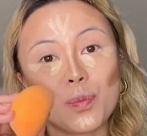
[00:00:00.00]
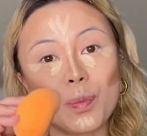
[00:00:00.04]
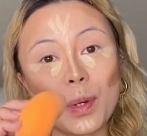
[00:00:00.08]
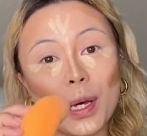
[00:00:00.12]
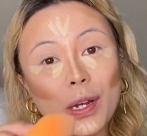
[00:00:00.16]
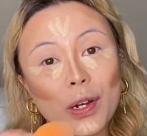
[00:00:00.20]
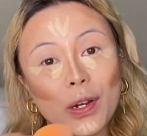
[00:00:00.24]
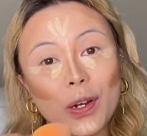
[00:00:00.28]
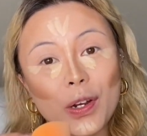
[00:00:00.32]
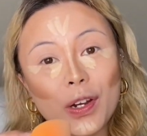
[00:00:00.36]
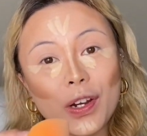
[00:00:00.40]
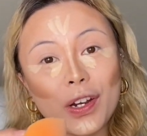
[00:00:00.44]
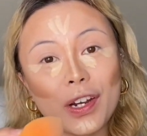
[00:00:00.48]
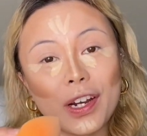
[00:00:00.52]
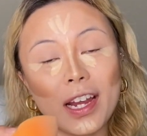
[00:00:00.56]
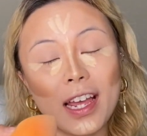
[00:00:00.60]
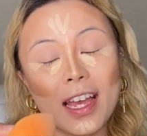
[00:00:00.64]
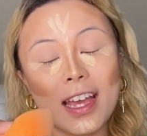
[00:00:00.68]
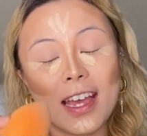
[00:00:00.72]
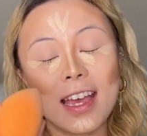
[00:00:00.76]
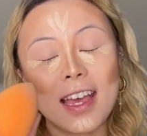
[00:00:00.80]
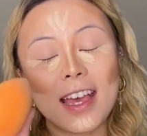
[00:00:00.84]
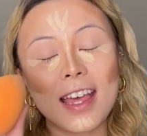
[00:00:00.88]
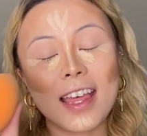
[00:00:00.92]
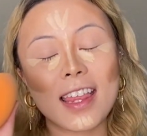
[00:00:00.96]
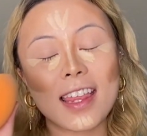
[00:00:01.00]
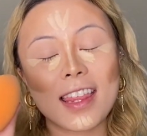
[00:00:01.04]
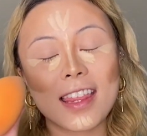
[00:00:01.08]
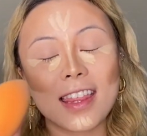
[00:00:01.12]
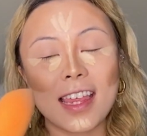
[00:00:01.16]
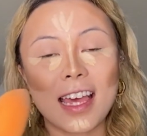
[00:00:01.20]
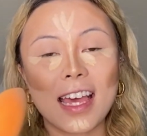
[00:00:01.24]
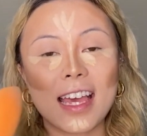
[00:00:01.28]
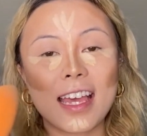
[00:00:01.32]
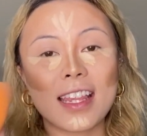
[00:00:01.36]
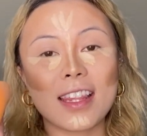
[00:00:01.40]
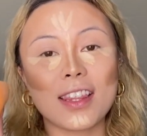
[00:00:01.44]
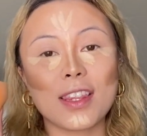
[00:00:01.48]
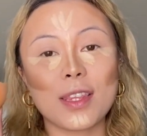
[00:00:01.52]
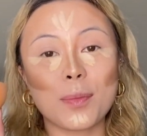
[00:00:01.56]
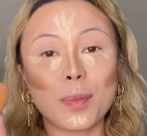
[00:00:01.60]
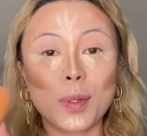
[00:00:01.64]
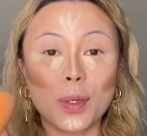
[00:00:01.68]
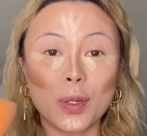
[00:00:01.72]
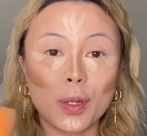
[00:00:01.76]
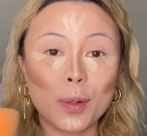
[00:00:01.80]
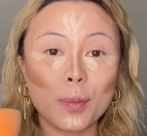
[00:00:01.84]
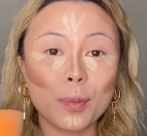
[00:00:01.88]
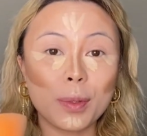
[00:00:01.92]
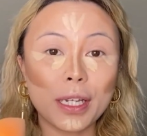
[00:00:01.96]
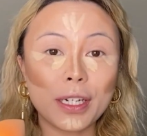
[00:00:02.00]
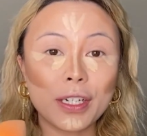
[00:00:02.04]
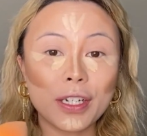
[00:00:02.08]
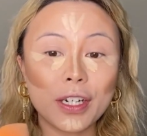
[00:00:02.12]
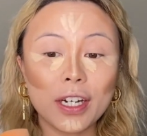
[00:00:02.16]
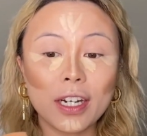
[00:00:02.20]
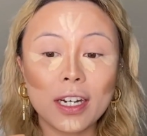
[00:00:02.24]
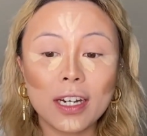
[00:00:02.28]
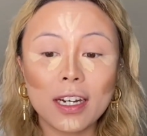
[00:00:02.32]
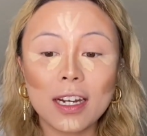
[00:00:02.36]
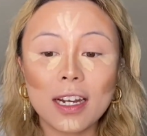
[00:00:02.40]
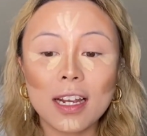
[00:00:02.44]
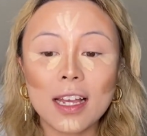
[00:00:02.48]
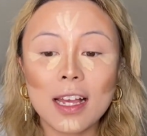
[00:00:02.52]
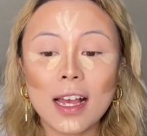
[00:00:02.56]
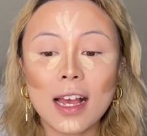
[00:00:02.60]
better than the Beauty Blender.